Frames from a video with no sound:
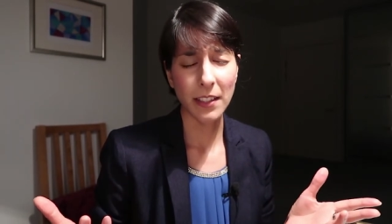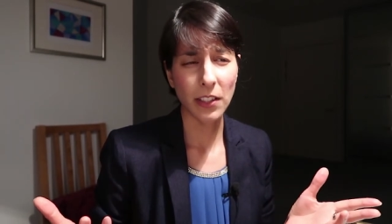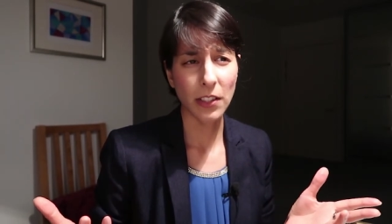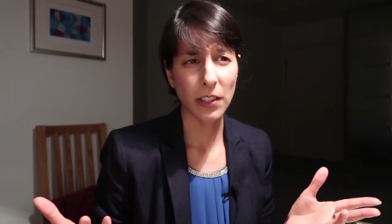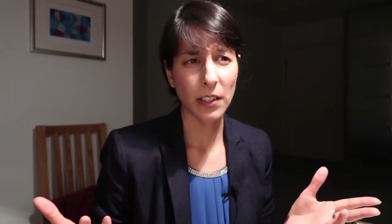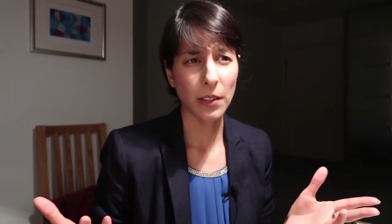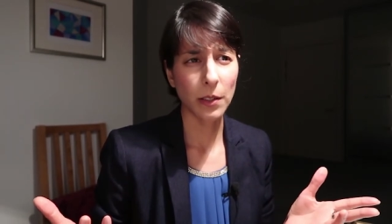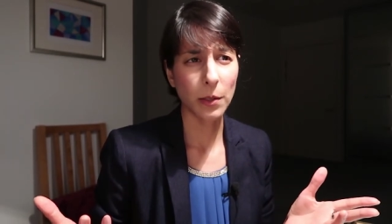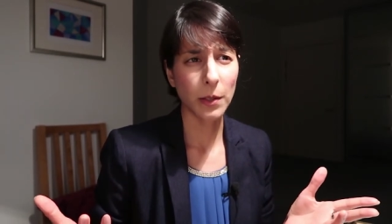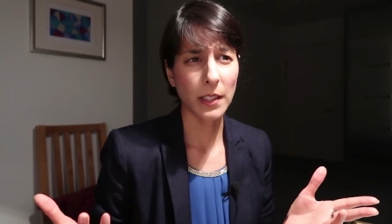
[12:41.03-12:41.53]
You
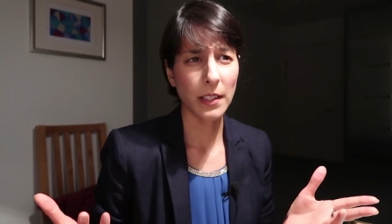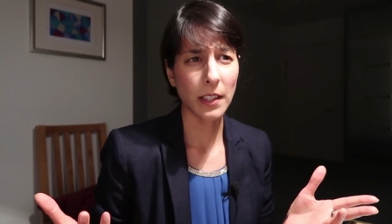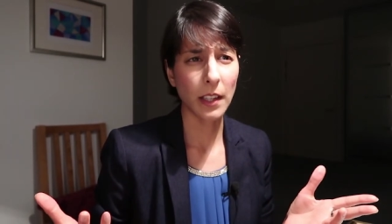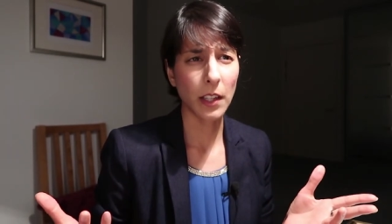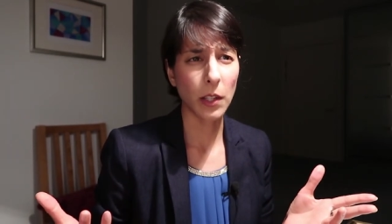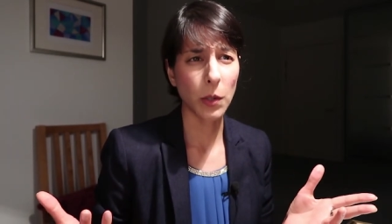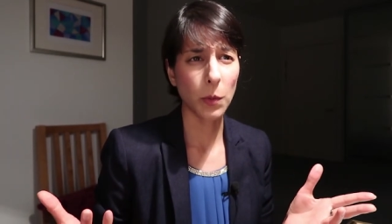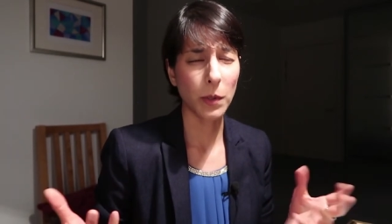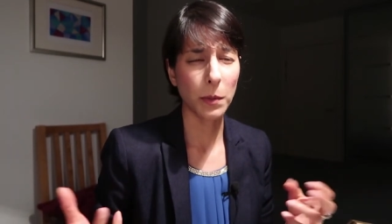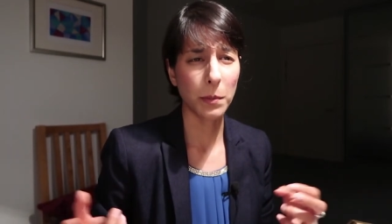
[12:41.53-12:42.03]
know, it's
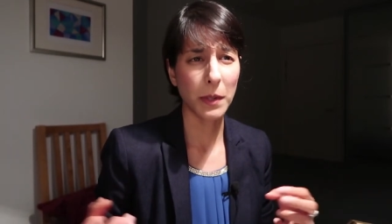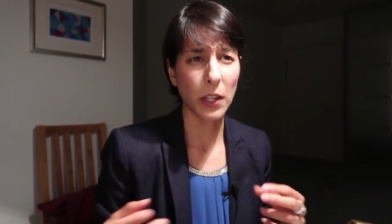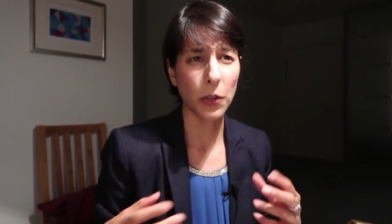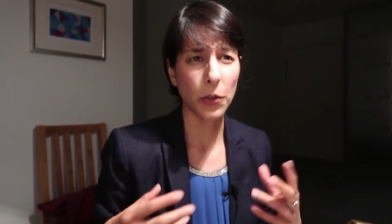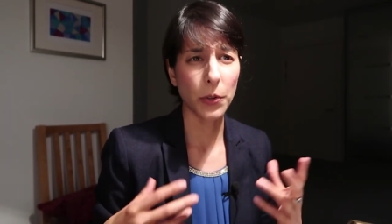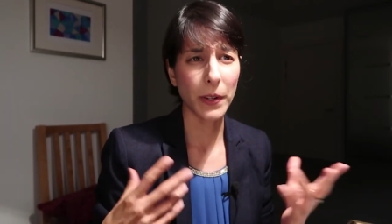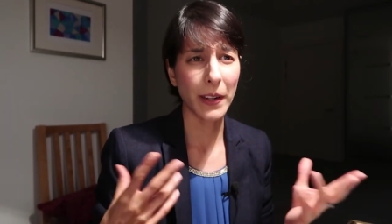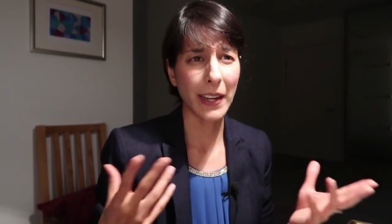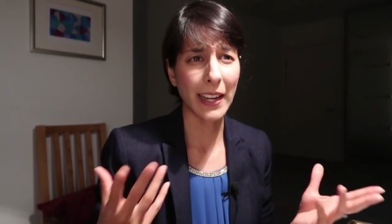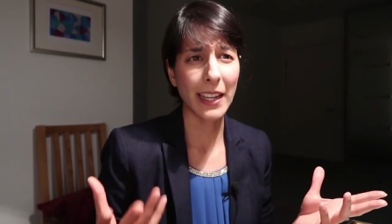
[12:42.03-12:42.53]
like you want to be
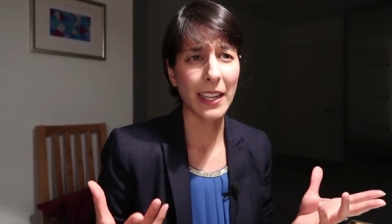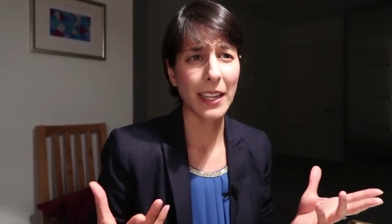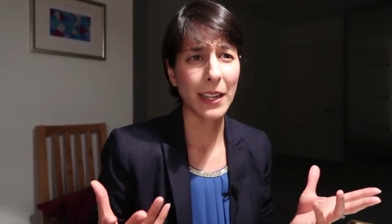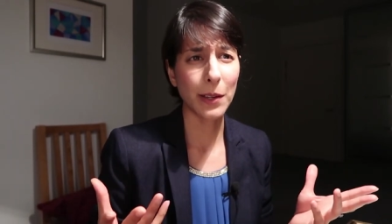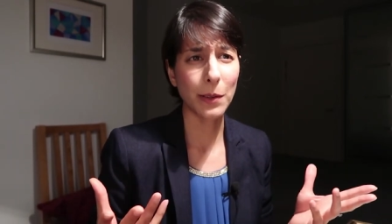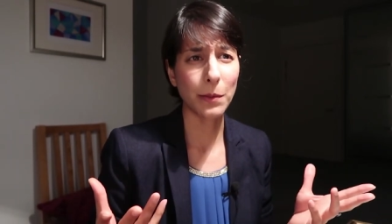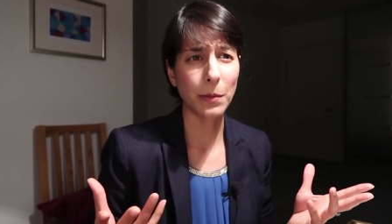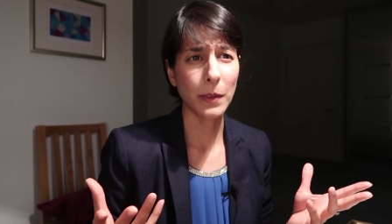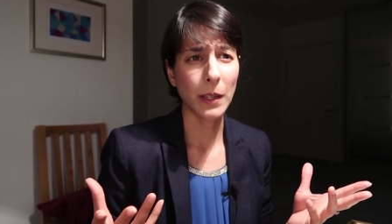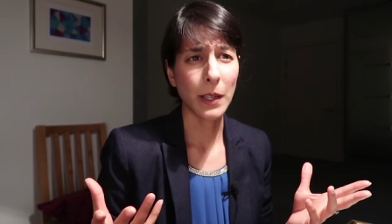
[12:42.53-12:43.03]

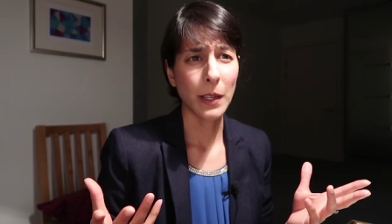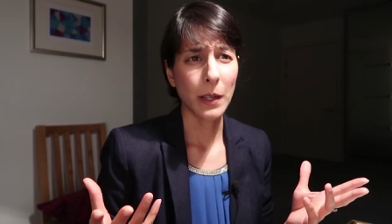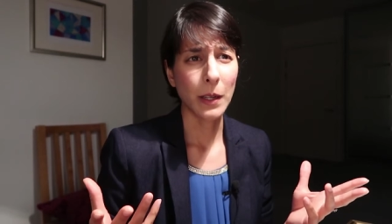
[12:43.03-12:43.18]
creative